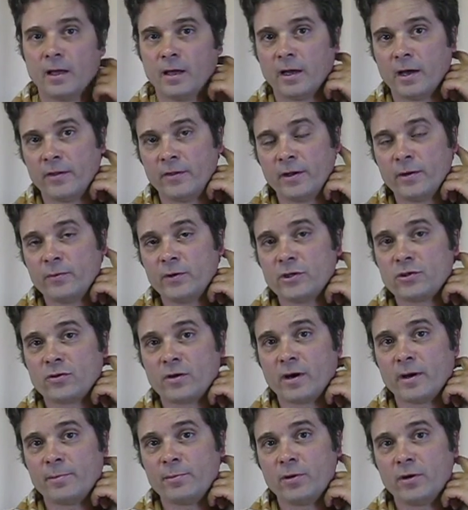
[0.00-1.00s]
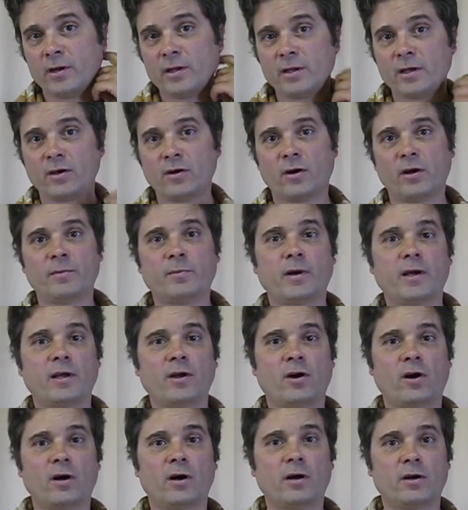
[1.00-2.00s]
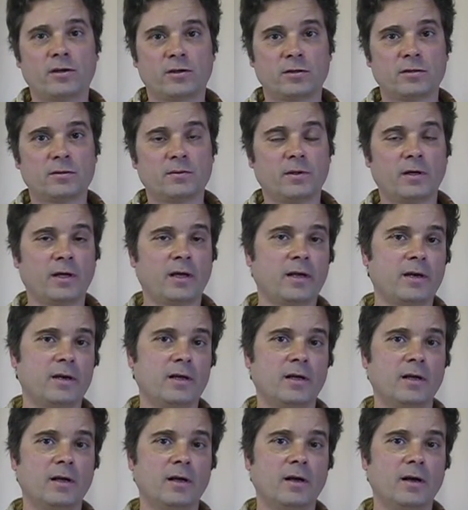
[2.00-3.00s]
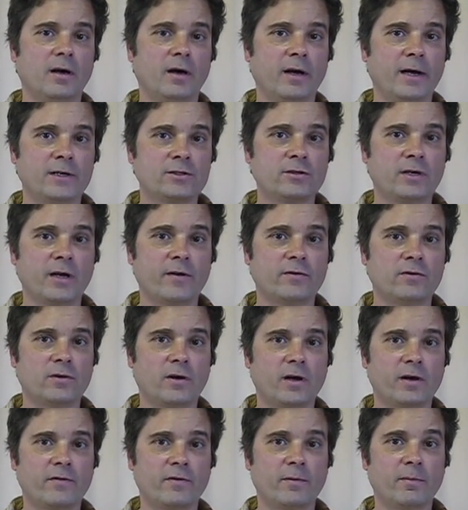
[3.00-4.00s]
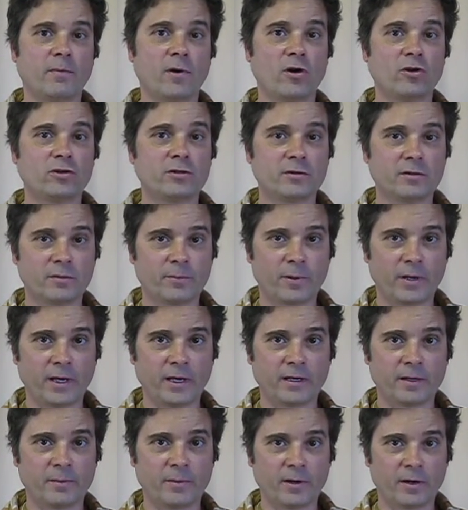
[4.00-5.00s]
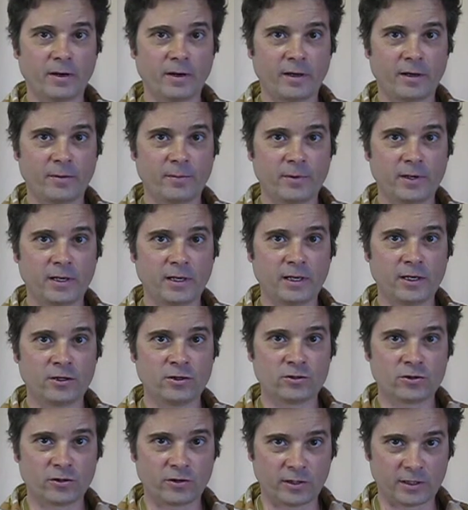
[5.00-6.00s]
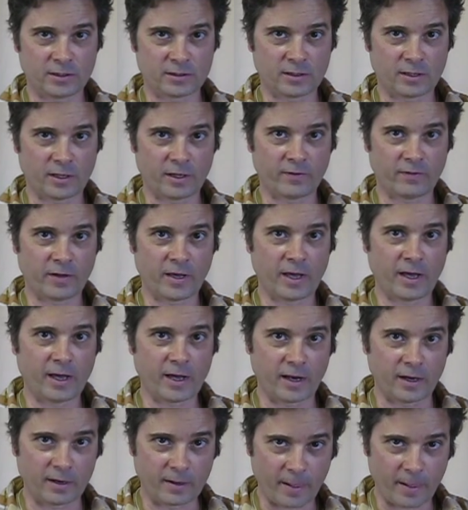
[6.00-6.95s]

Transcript: And then we tried putting it on my heart, and I actually have a lot of emotional pain about how many injuries I've had.